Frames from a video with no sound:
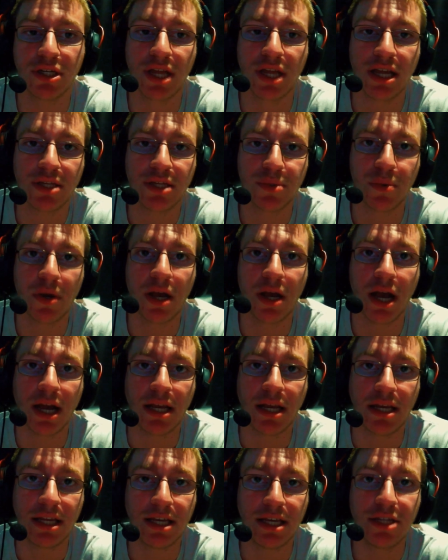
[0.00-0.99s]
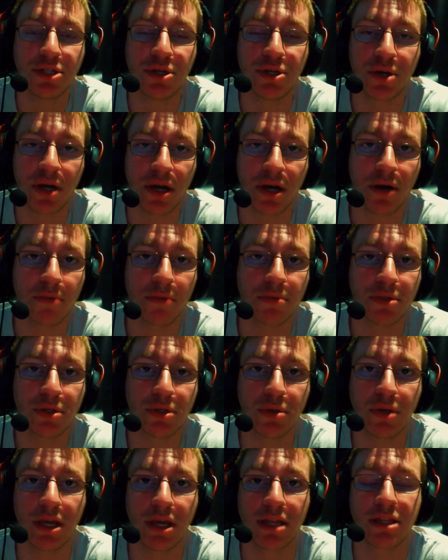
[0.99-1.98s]
That's why I need your help
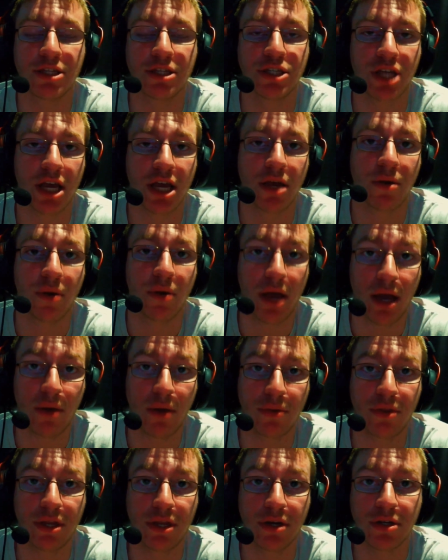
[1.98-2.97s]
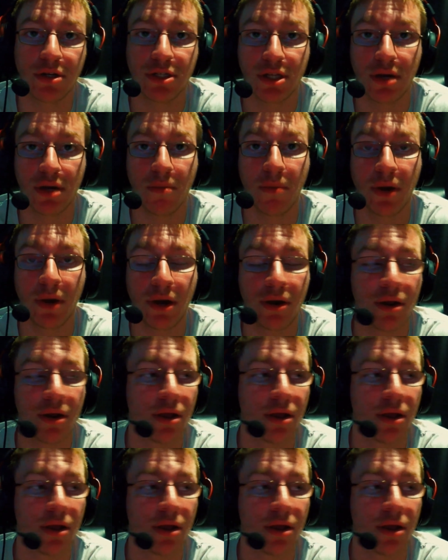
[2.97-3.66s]
to get the channel out there somewhere.